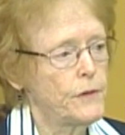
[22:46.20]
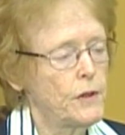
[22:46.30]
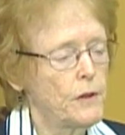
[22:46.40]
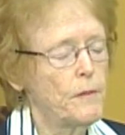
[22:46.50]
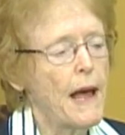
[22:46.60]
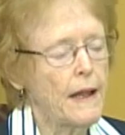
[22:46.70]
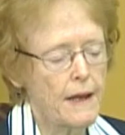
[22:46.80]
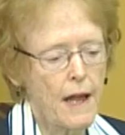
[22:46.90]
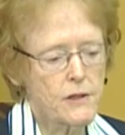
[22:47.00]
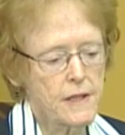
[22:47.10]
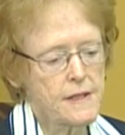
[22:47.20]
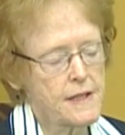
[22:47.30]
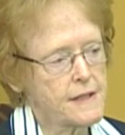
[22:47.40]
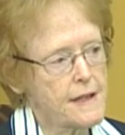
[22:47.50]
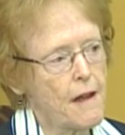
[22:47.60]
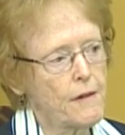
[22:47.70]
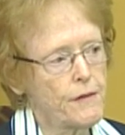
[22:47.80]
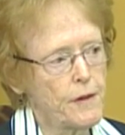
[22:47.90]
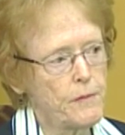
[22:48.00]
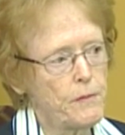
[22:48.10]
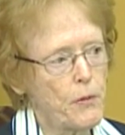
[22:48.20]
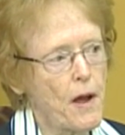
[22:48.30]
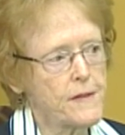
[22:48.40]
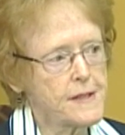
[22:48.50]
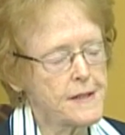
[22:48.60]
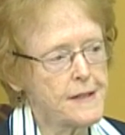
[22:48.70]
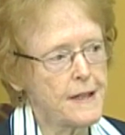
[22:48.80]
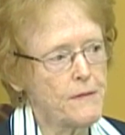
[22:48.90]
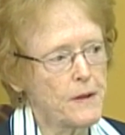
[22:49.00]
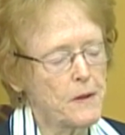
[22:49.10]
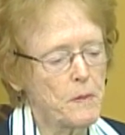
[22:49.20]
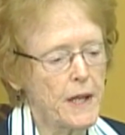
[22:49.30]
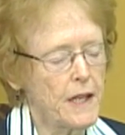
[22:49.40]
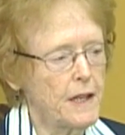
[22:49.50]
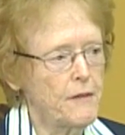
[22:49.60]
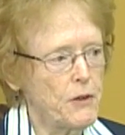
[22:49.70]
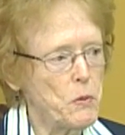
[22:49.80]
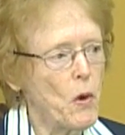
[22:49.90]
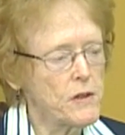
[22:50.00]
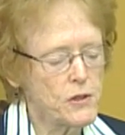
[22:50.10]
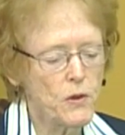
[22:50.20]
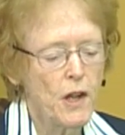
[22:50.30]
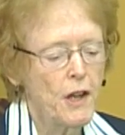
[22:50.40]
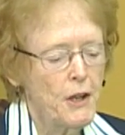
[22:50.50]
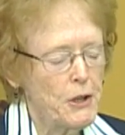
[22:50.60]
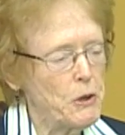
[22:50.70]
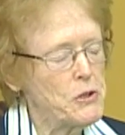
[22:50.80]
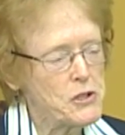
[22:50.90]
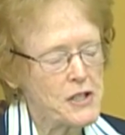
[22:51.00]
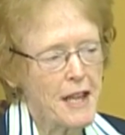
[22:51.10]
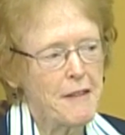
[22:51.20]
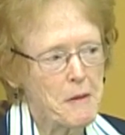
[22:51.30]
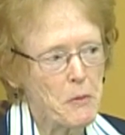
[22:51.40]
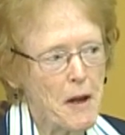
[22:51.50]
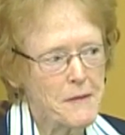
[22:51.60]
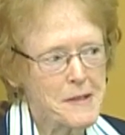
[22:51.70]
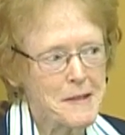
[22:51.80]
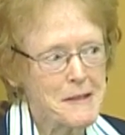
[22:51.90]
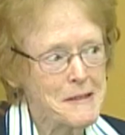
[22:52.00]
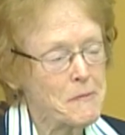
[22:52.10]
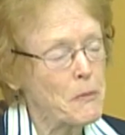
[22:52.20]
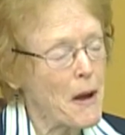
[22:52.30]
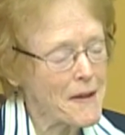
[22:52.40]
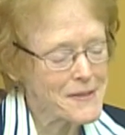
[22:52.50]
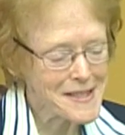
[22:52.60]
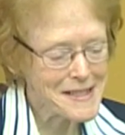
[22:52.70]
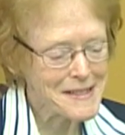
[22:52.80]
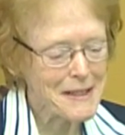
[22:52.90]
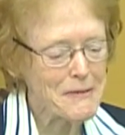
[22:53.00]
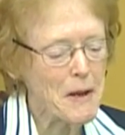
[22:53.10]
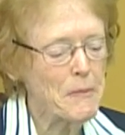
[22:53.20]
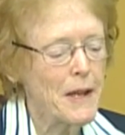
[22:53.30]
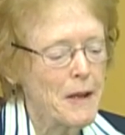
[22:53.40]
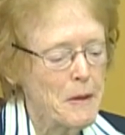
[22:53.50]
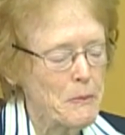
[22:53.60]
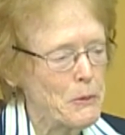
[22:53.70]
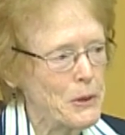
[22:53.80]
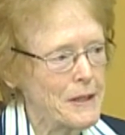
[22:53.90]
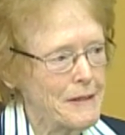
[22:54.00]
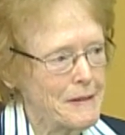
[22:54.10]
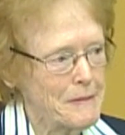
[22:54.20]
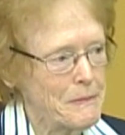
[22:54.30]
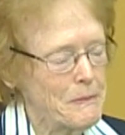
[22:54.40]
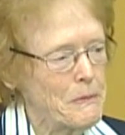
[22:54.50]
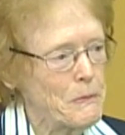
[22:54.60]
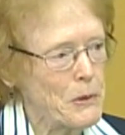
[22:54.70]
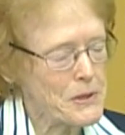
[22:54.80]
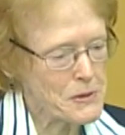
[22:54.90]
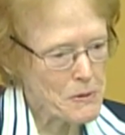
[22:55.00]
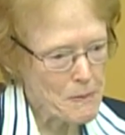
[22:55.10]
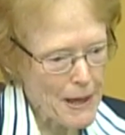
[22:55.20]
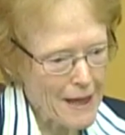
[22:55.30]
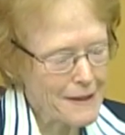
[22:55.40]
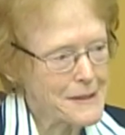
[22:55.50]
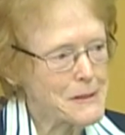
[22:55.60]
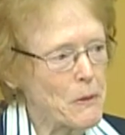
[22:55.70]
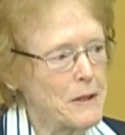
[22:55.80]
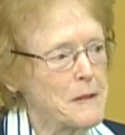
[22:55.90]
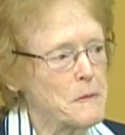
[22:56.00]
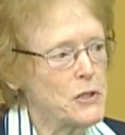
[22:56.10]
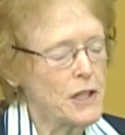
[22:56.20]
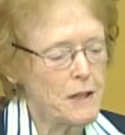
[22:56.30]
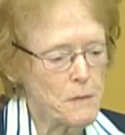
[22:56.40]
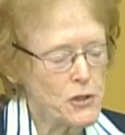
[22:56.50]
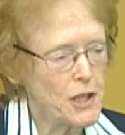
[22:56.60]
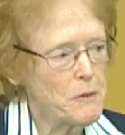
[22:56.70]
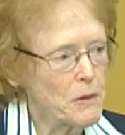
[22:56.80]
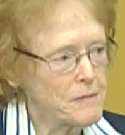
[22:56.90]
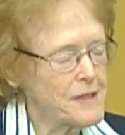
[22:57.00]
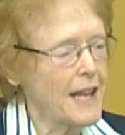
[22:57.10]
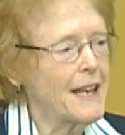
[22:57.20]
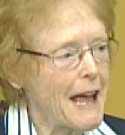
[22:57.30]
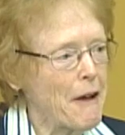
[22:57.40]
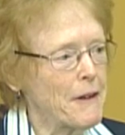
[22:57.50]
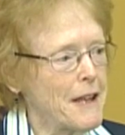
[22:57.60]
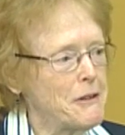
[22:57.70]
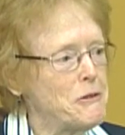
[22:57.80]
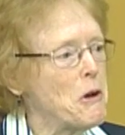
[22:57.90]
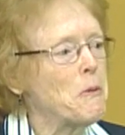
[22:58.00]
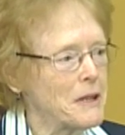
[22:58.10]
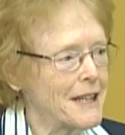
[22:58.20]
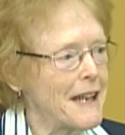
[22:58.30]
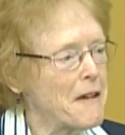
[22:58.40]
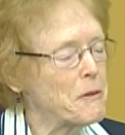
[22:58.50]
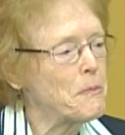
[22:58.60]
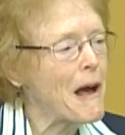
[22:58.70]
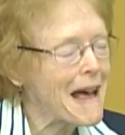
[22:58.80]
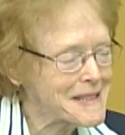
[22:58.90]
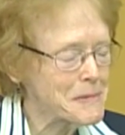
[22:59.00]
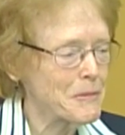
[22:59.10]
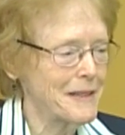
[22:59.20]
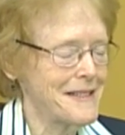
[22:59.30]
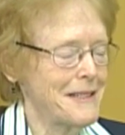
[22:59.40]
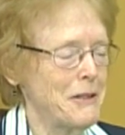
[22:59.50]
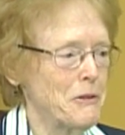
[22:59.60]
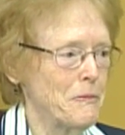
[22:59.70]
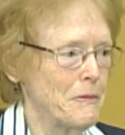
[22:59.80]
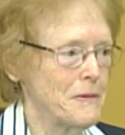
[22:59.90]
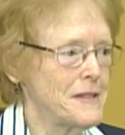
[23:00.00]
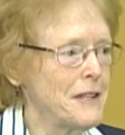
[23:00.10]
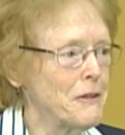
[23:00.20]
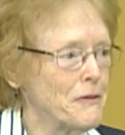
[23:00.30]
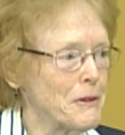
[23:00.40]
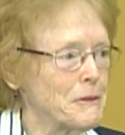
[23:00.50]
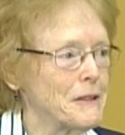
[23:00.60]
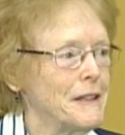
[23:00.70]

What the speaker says: Your ballot actually sticks out of the privacy sleeve a little bit, and if you want to, you can just take that privacy sleeve up, put it so the ballot is going in the machine will take it out, and no one can ever possibly see your vote.